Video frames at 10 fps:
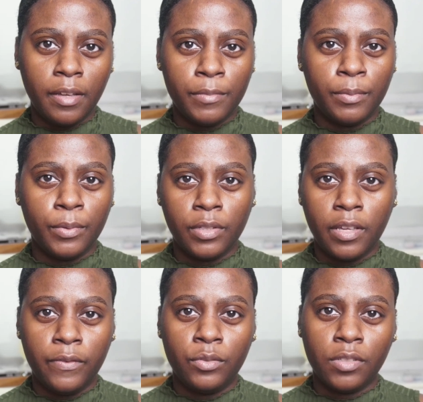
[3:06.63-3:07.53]
it's supposed to
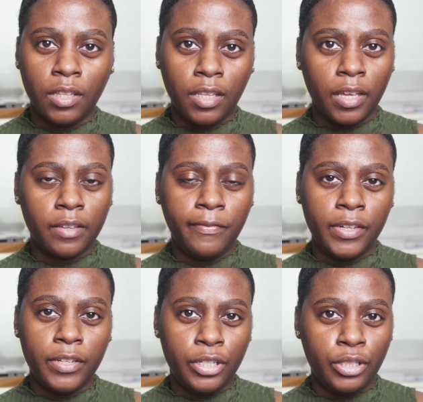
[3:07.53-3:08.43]
give you skin-like
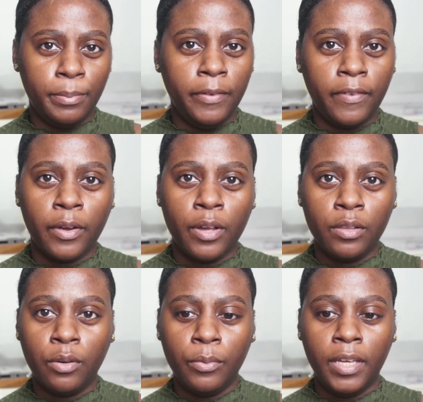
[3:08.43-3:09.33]
finish, be very
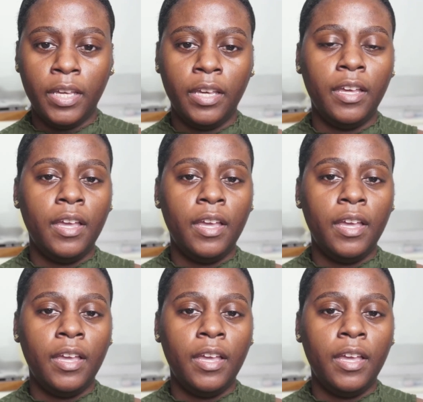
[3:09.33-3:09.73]
glowy.